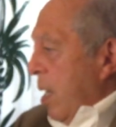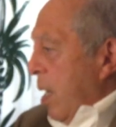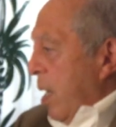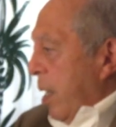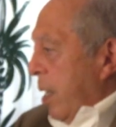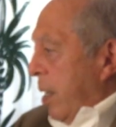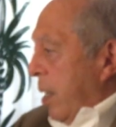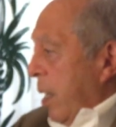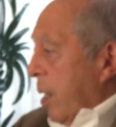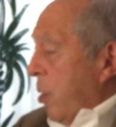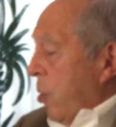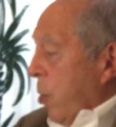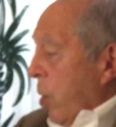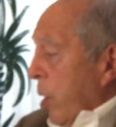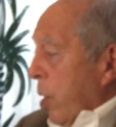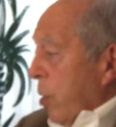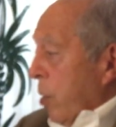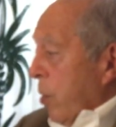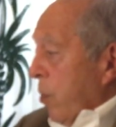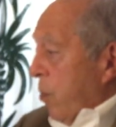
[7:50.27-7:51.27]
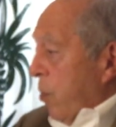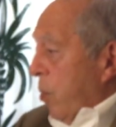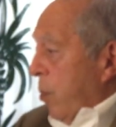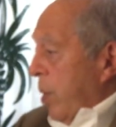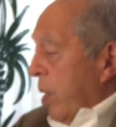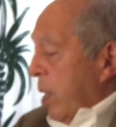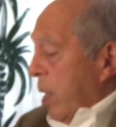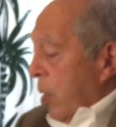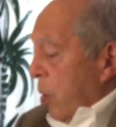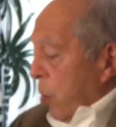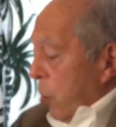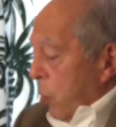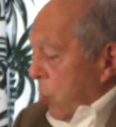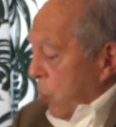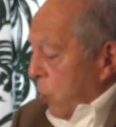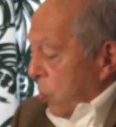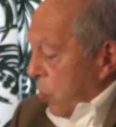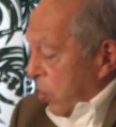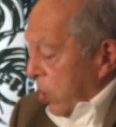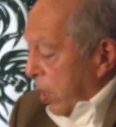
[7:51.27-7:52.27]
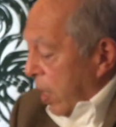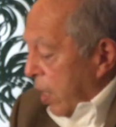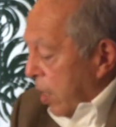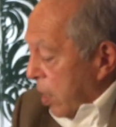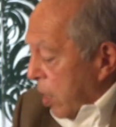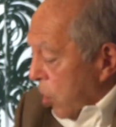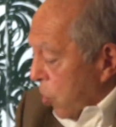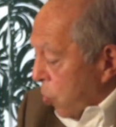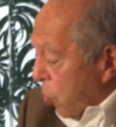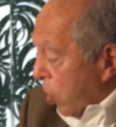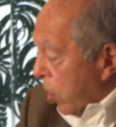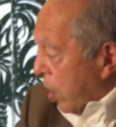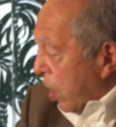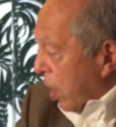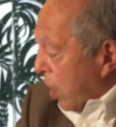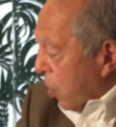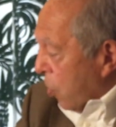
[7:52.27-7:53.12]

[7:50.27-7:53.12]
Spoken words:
And thank you, Ingrid, for bringing those two societies working